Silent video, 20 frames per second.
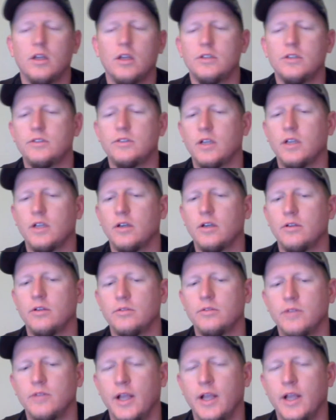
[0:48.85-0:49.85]

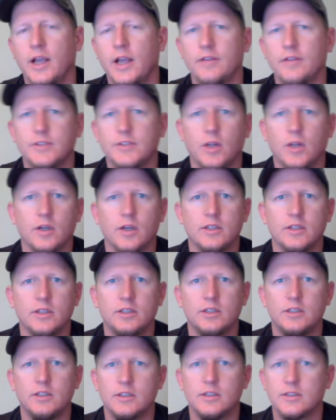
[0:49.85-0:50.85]
So now I've started to
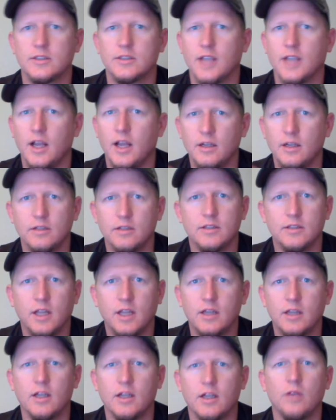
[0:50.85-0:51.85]
just kind
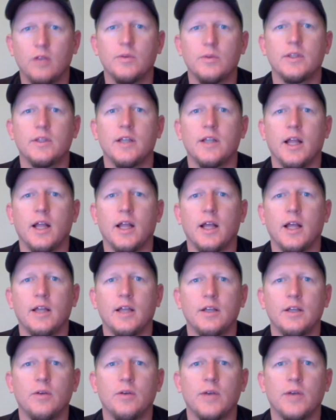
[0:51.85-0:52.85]
of go with it. I
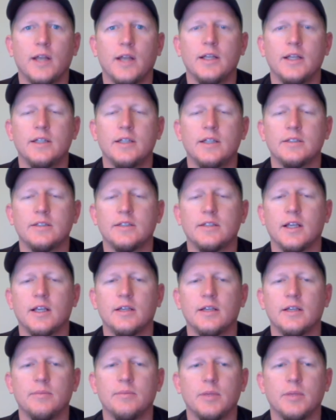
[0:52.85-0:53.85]
know what I need to
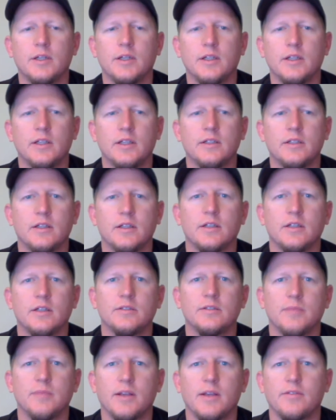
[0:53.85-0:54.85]
say, but it
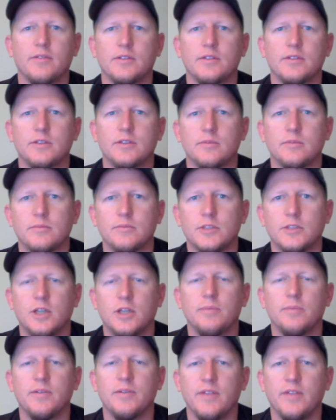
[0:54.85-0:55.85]
does make for some
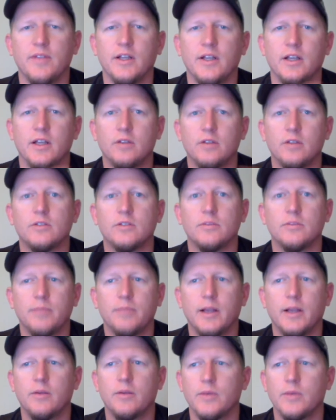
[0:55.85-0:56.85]
jumpy videos, so
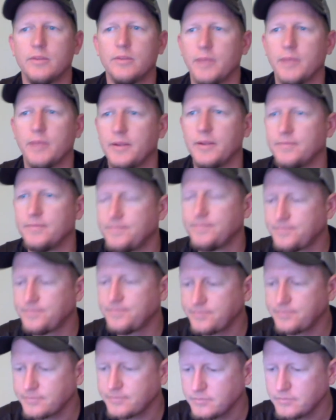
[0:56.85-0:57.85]
bear with me.
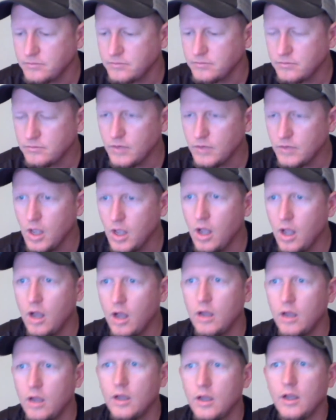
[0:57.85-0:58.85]

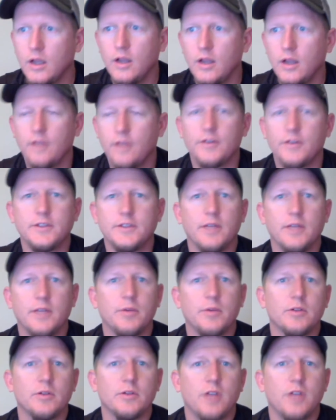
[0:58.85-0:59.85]
First thing we're
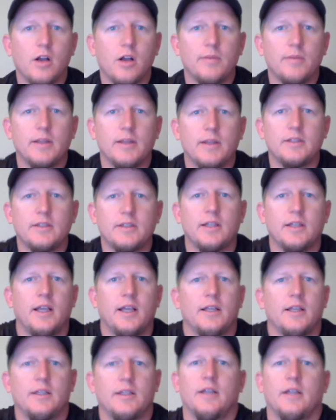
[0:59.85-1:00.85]
going to talk about
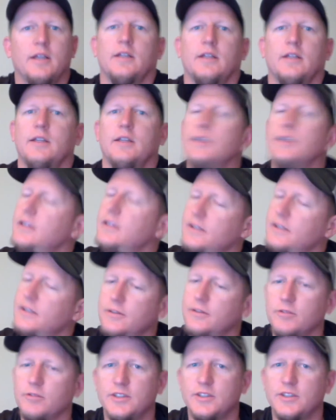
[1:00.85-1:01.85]
today,
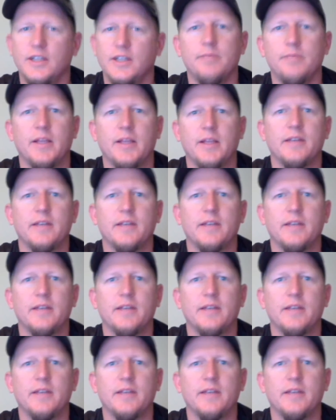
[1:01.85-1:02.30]
resentment.